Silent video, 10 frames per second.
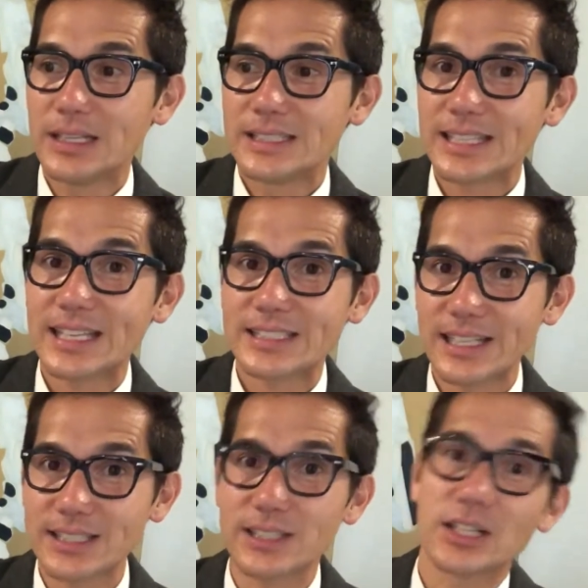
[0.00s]
Ziggy
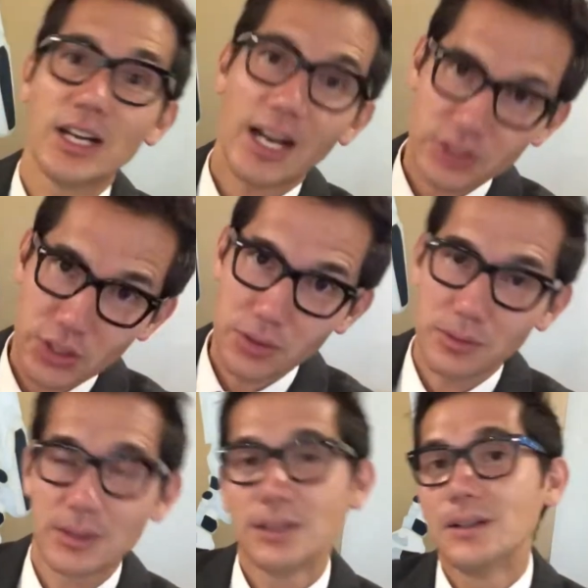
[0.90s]
sneezes, achoo.
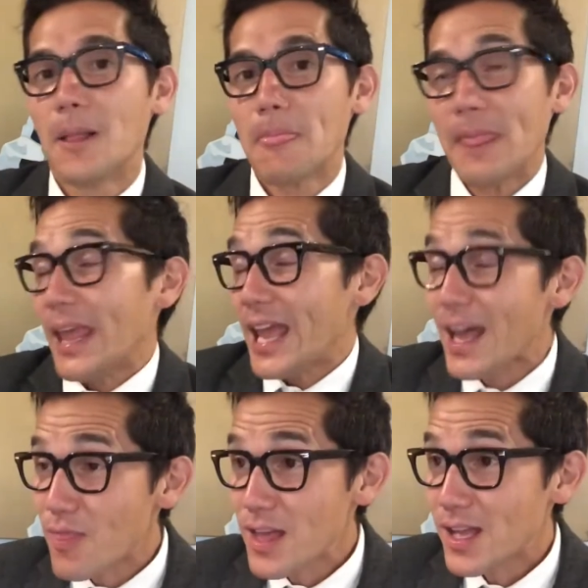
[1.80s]

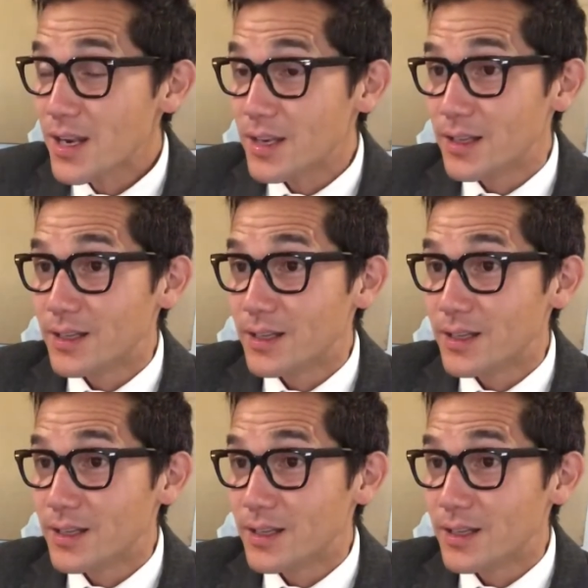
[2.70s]
And then